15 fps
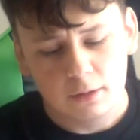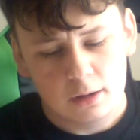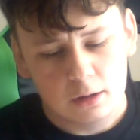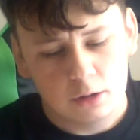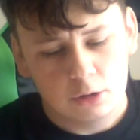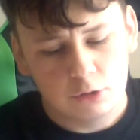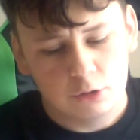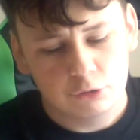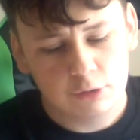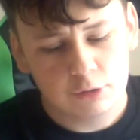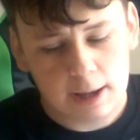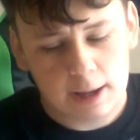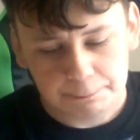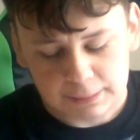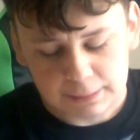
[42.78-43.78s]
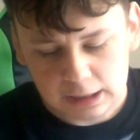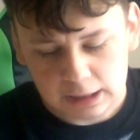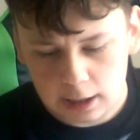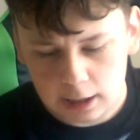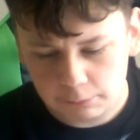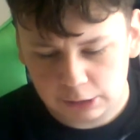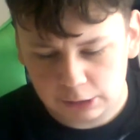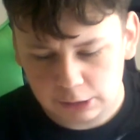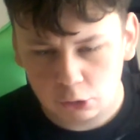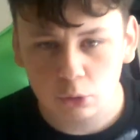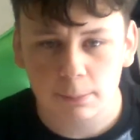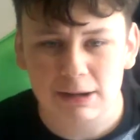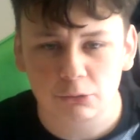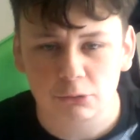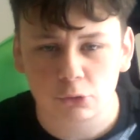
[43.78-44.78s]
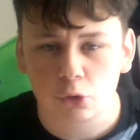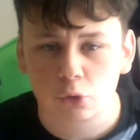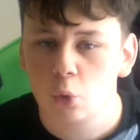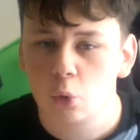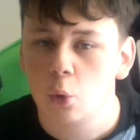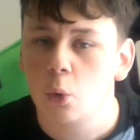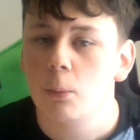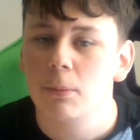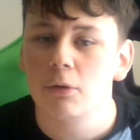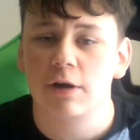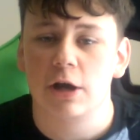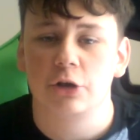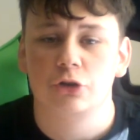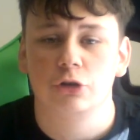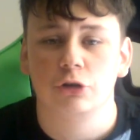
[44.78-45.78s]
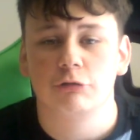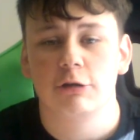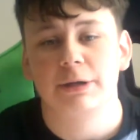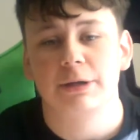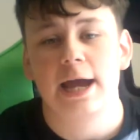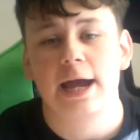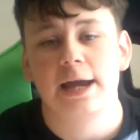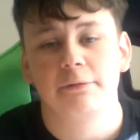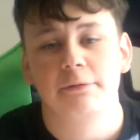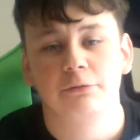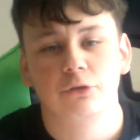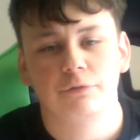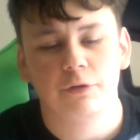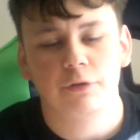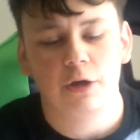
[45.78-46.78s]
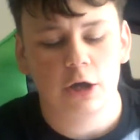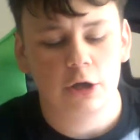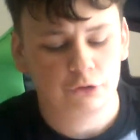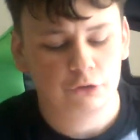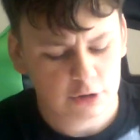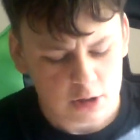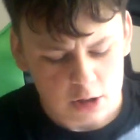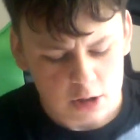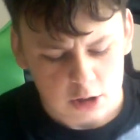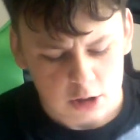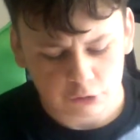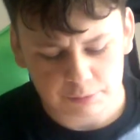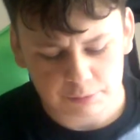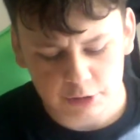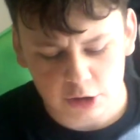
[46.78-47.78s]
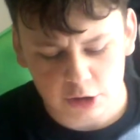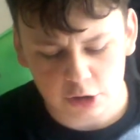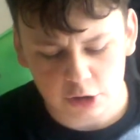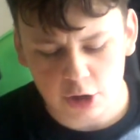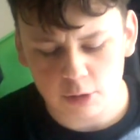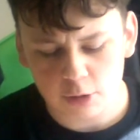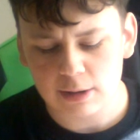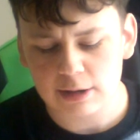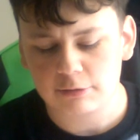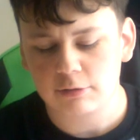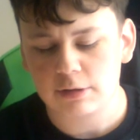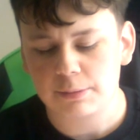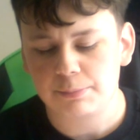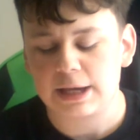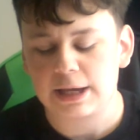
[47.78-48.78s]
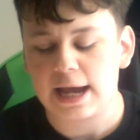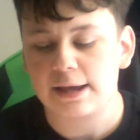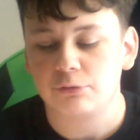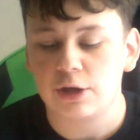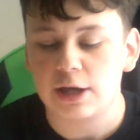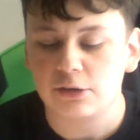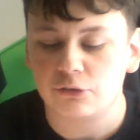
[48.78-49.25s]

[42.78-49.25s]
So yeah, we're going to talk about the normal version of Creepy Caves first. So if you didn't know where Creepy Caves is,